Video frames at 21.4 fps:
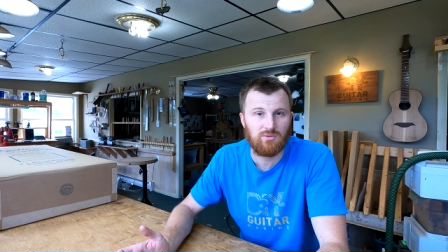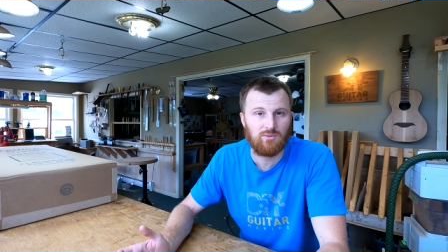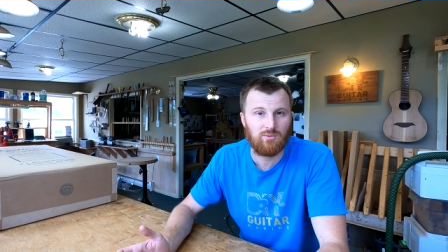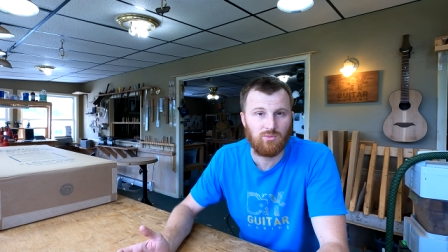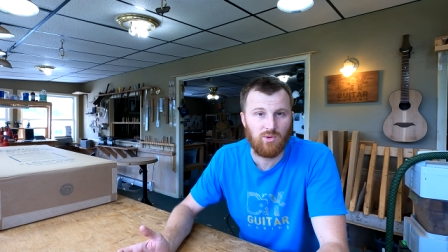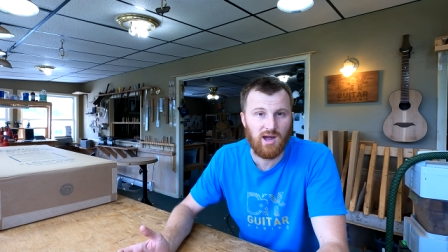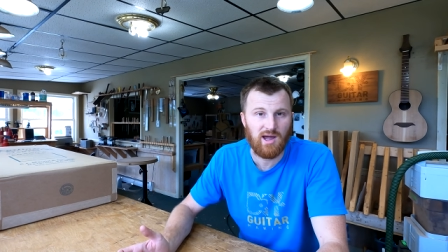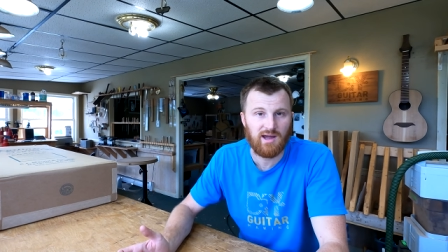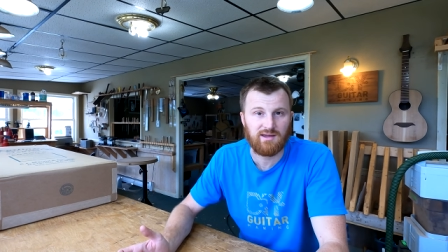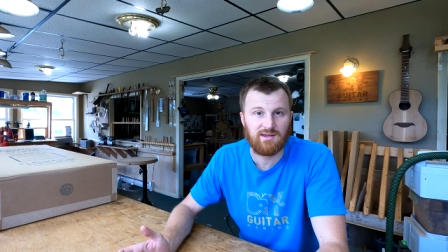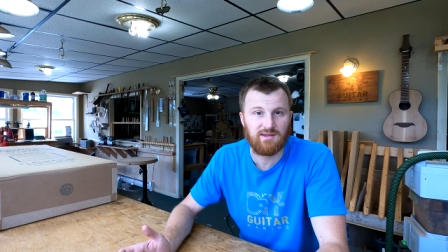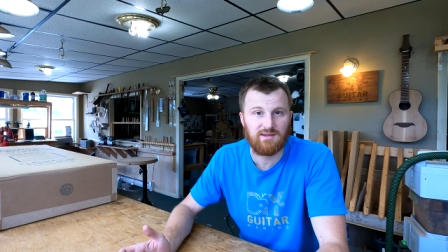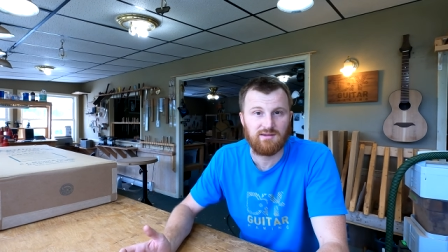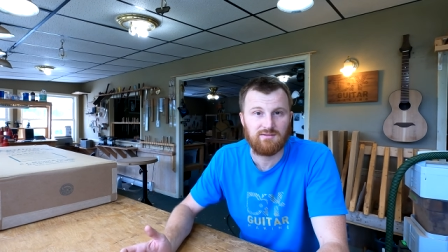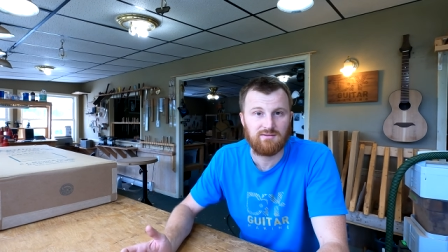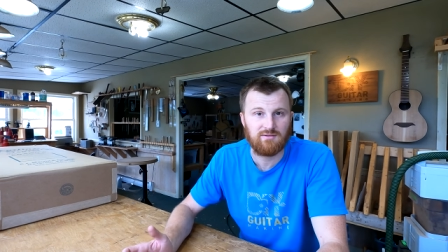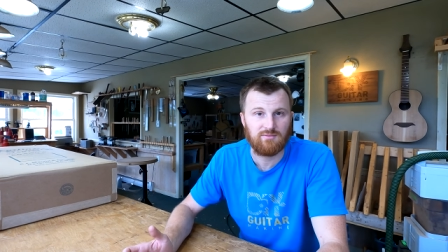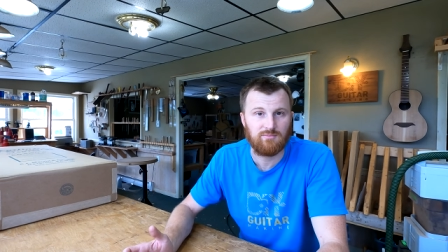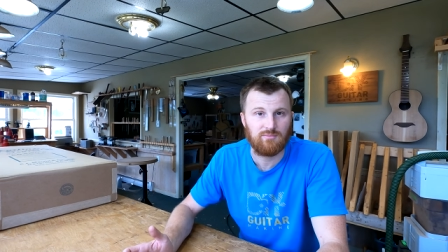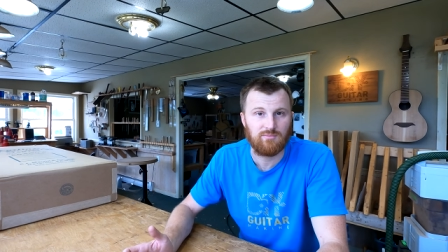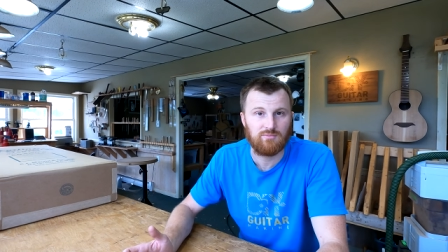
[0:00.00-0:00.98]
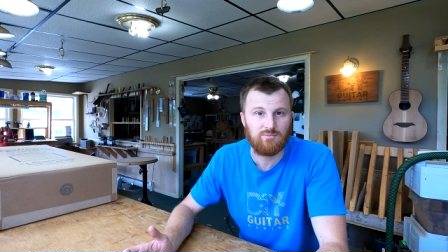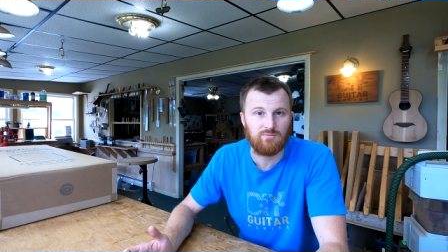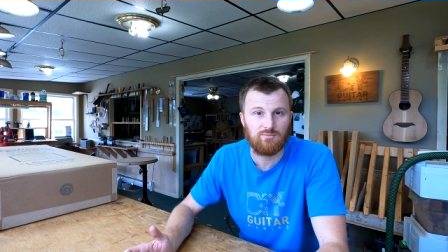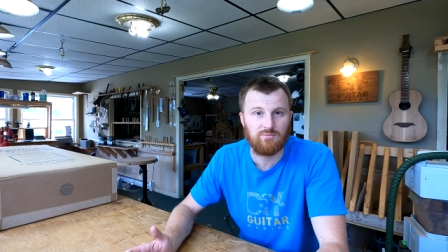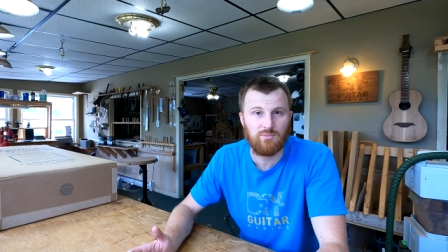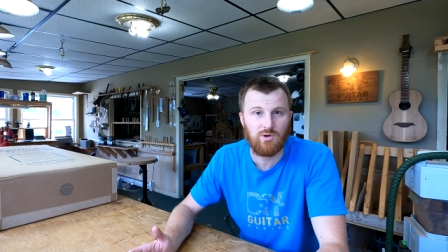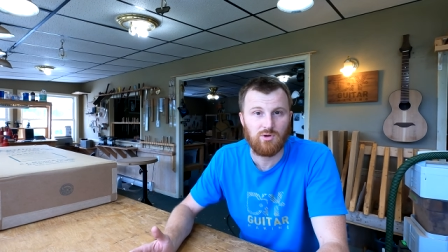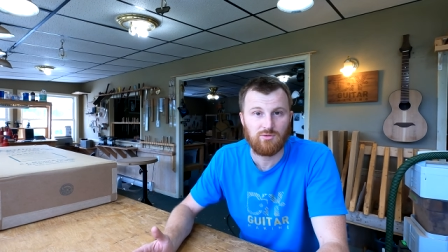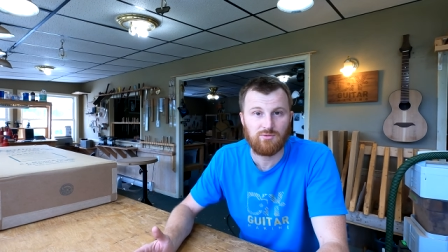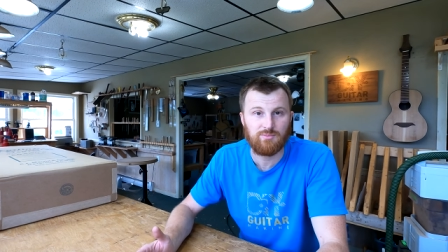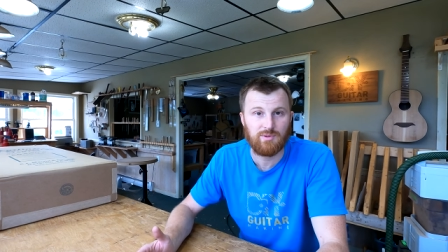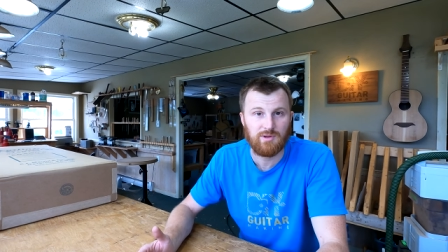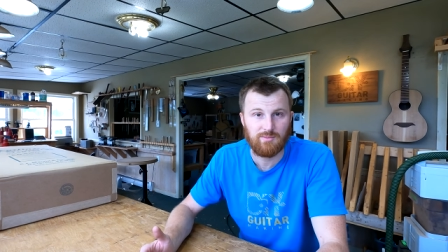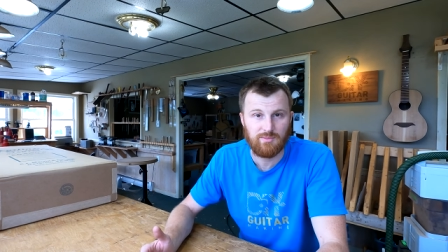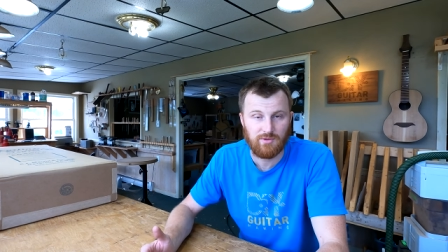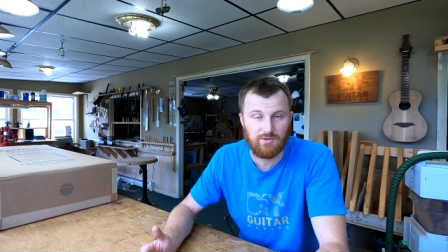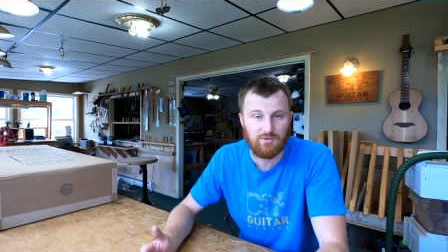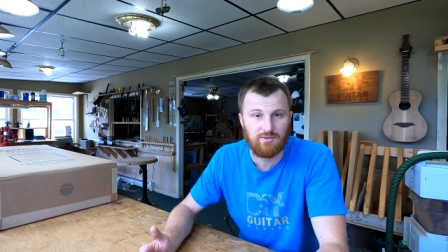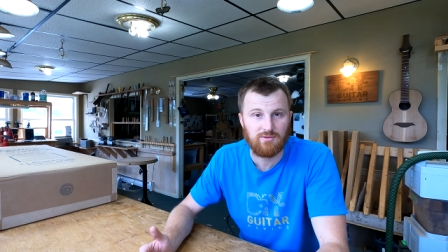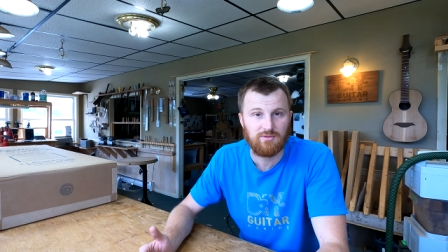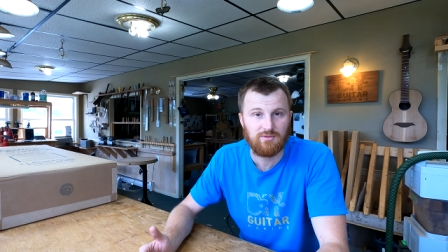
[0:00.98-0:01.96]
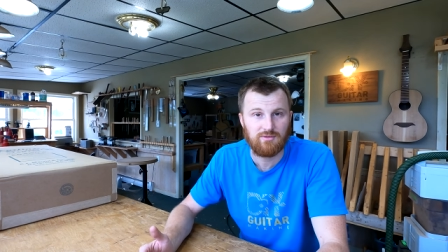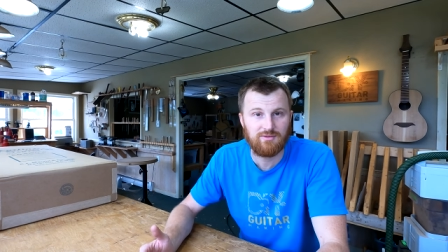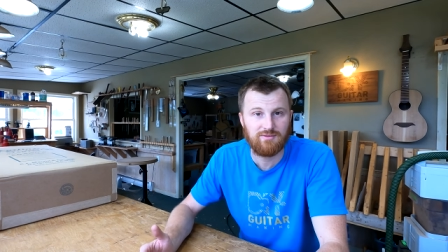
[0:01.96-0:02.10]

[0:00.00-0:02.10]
wacky to m most people.